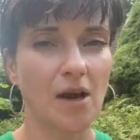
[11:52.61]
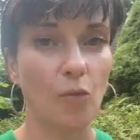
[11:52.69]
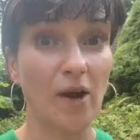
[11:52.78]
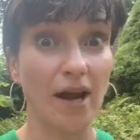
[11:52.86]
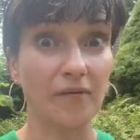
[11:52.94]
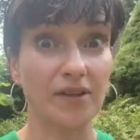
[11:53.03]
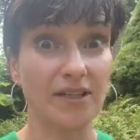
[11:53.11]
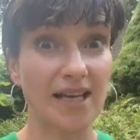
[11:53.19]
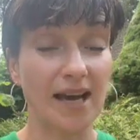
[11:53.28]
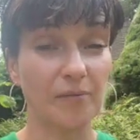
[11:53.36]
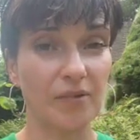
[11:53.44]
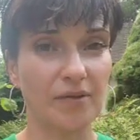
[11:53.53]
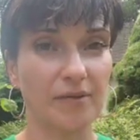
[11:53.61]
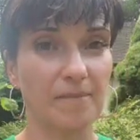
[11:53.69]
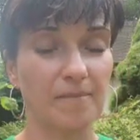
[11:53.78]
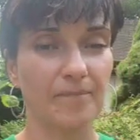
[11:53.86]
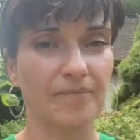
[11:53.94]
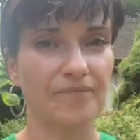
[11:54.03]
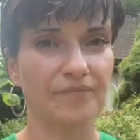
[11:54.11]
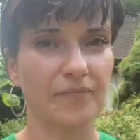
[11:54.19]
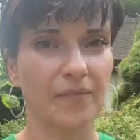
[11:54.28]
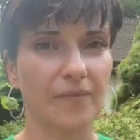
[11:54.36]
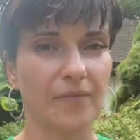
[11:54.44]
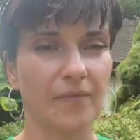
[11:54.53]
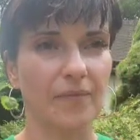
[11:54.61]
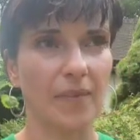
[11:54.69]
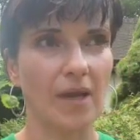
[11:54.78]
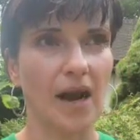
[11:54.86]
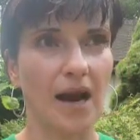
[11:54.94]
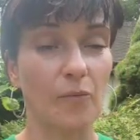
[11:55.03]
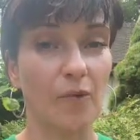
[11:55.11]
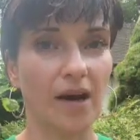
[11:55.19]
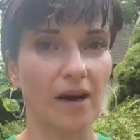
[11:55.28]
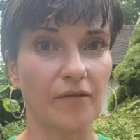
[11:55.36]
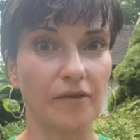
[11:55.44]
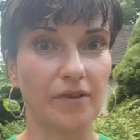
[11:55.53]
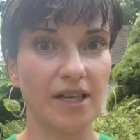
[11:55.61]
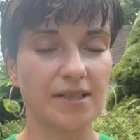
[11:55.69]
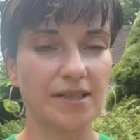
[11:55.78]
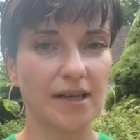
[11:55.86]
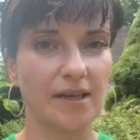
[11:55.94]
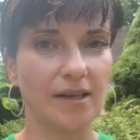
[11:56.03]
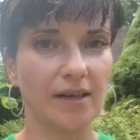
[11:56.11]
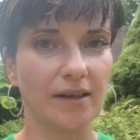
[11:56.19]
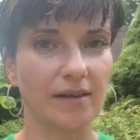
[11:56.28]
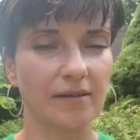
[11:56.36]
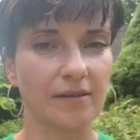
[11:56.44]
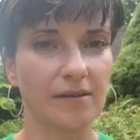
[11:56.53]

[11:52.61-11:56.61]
we have the depth, and we have the risk-taking.